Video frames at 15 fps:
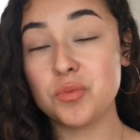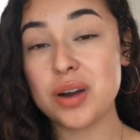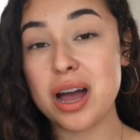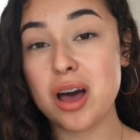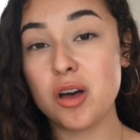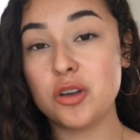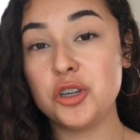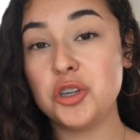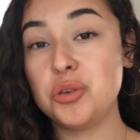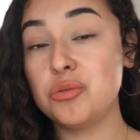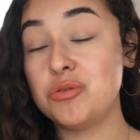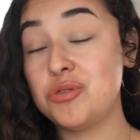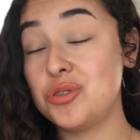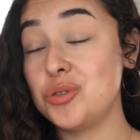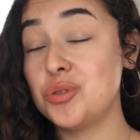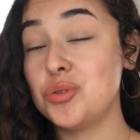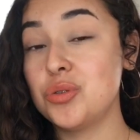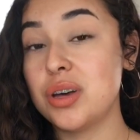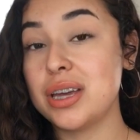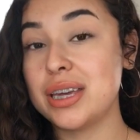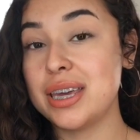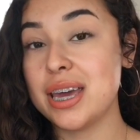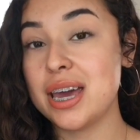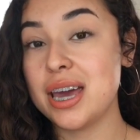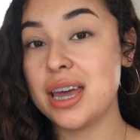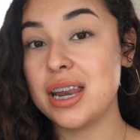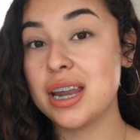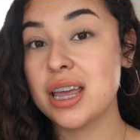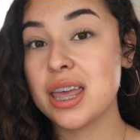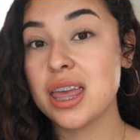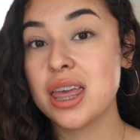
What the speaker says: route, you do get